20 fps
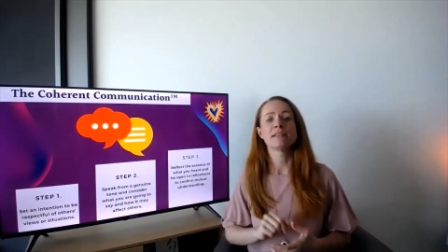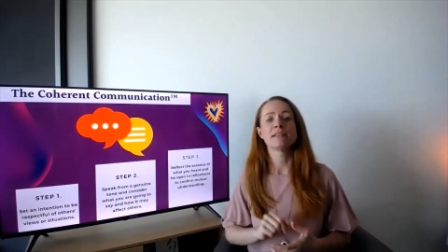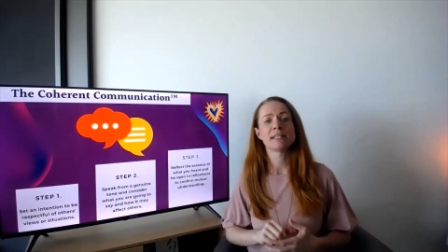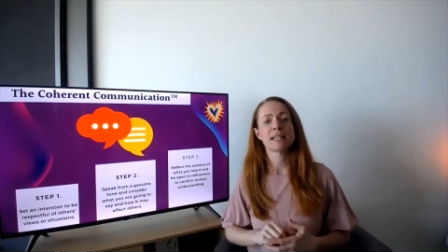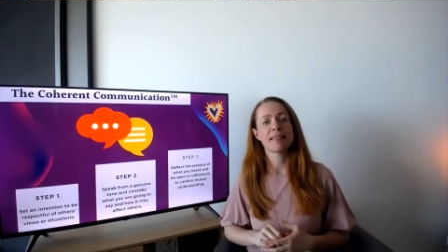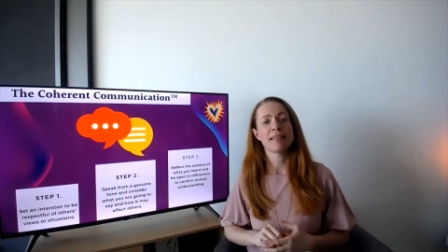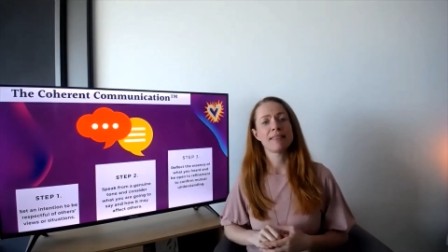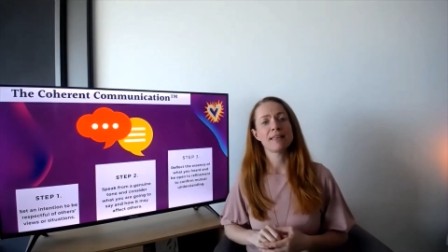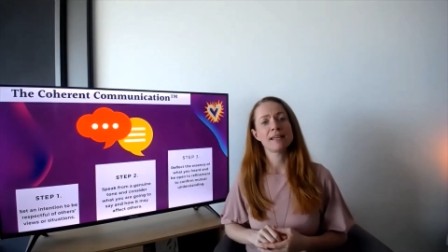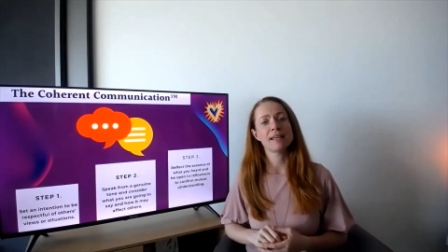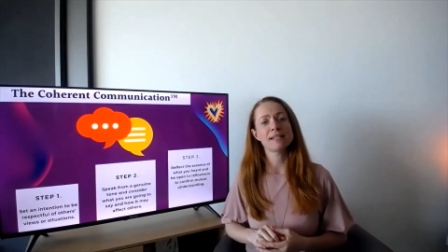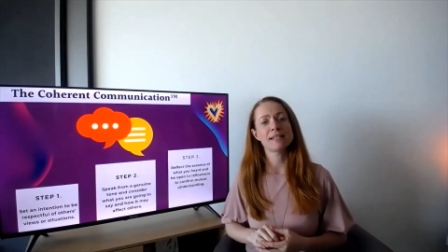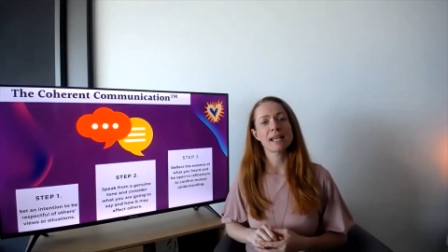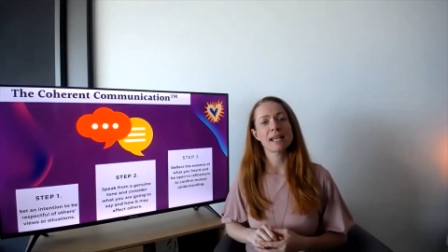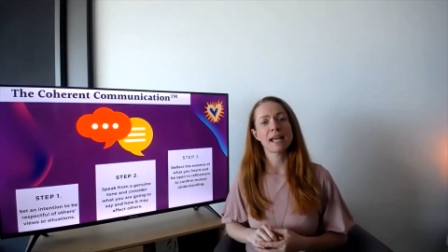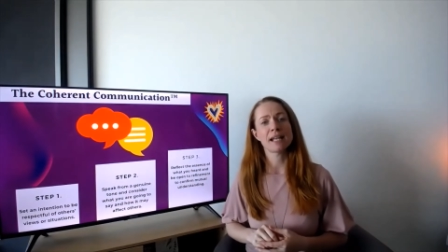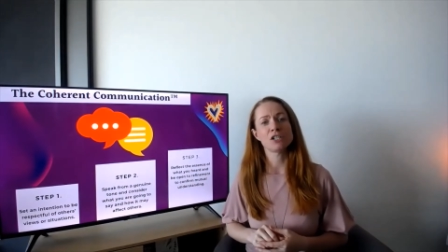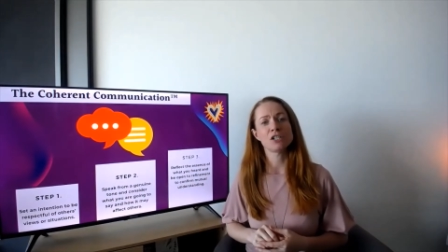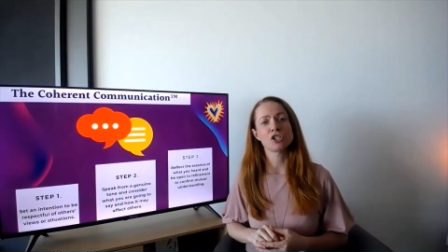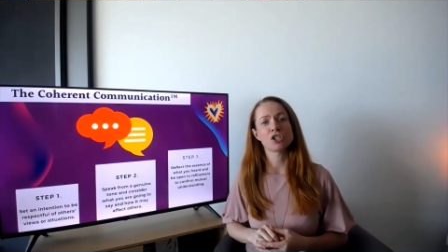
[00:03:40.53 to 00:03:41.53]
set the
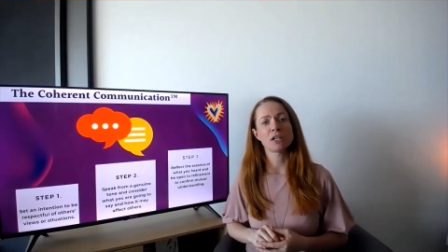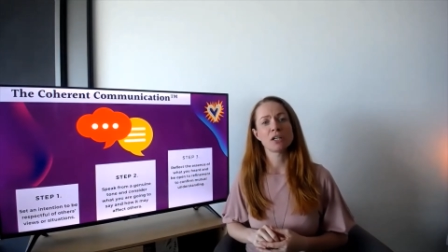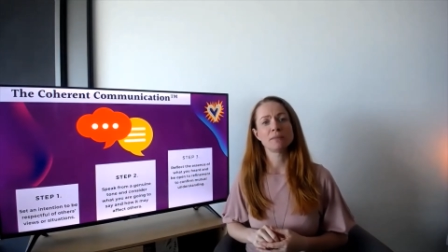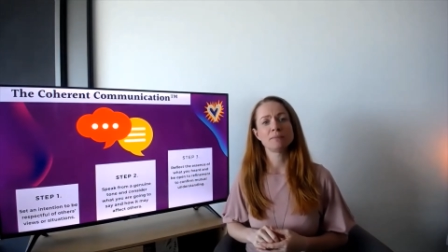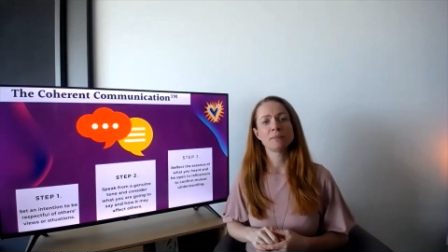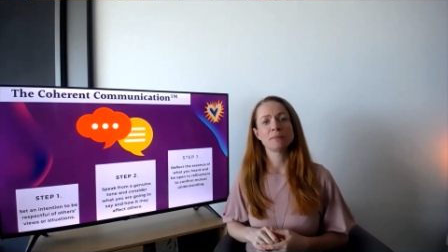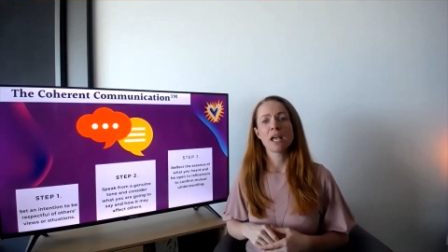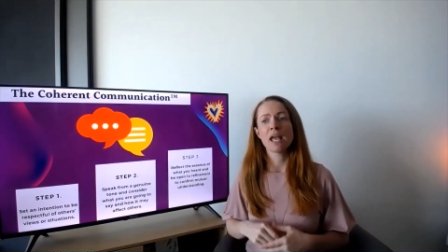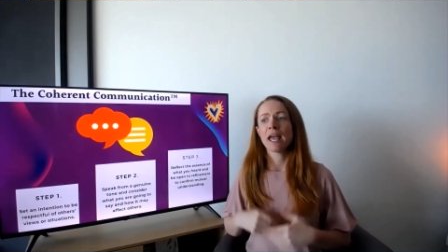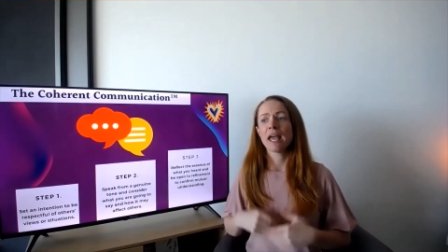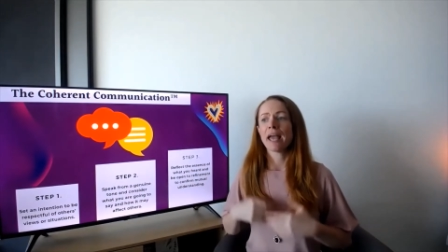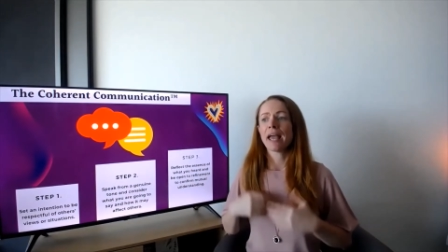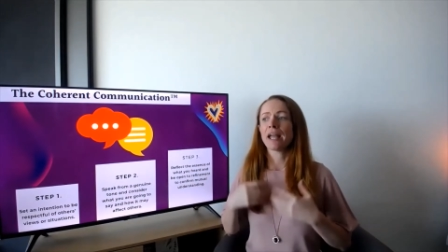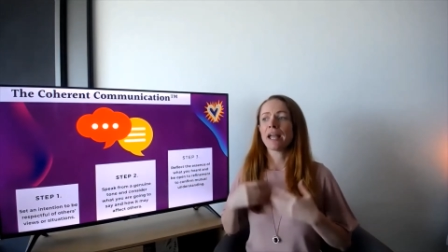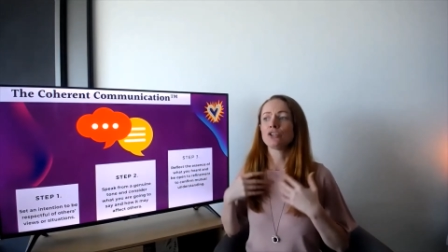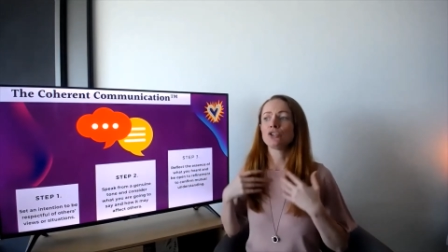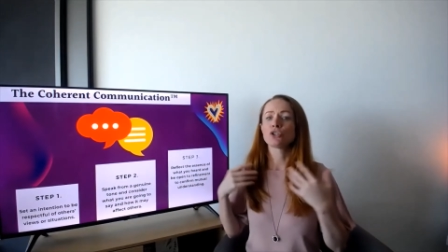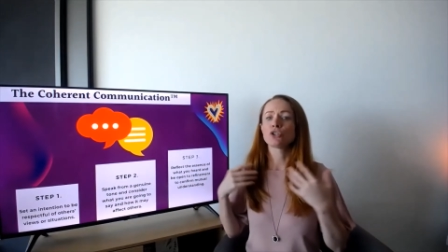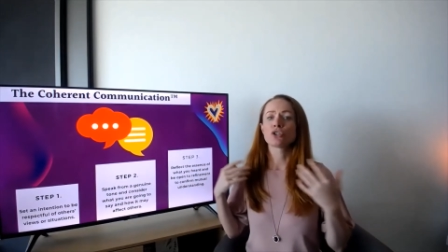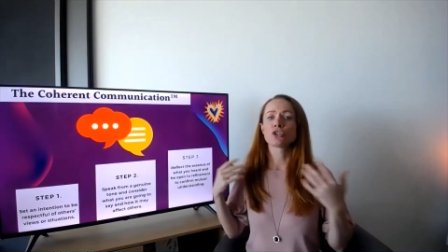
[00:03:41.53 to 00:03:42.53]
intention,
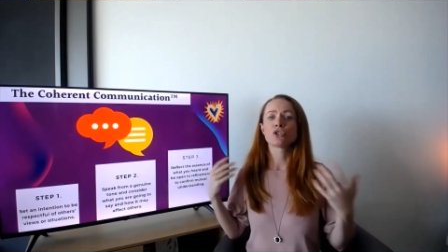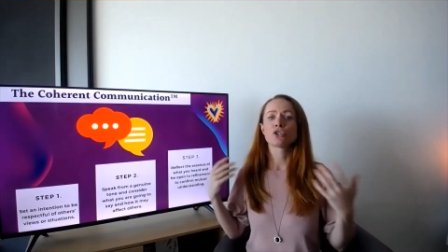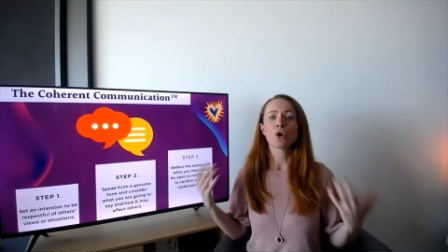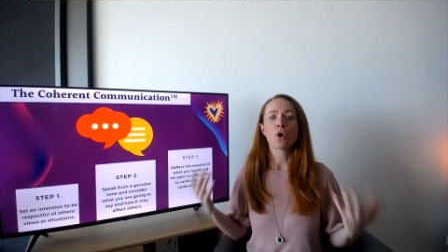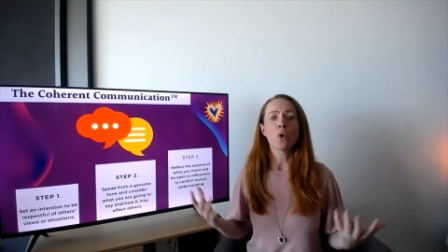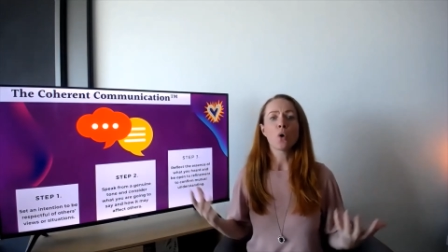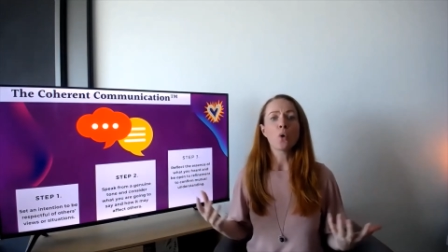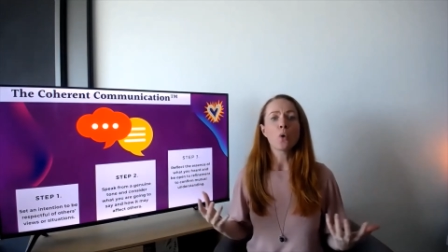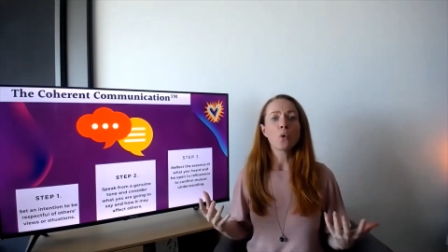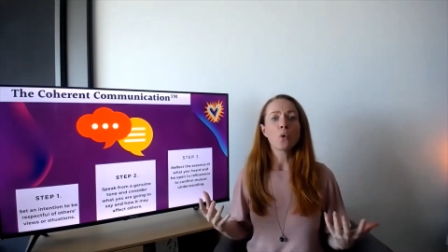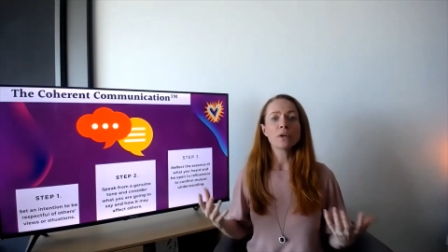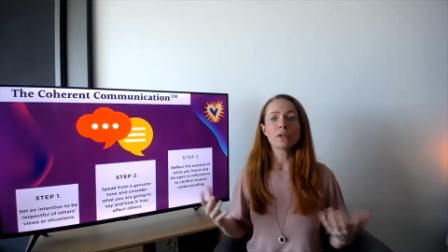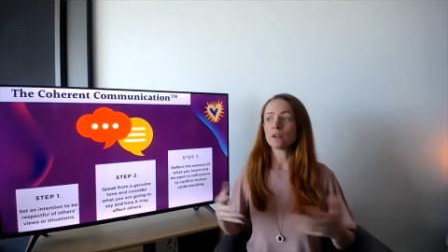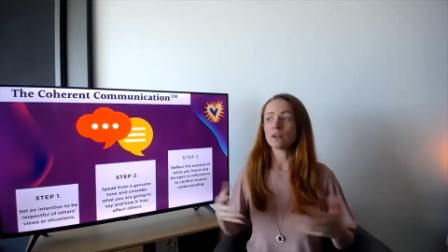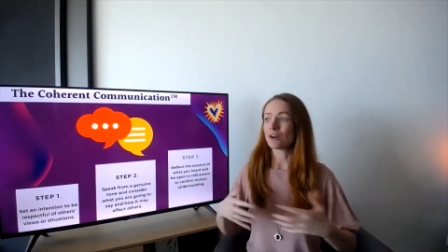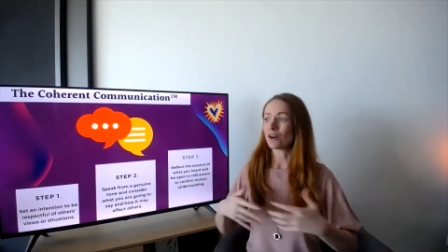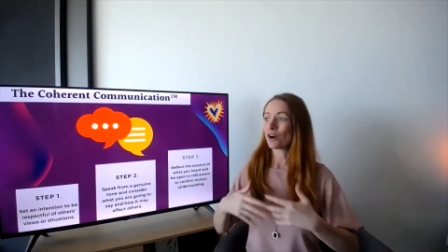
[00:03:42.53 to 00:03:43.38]
and your tone,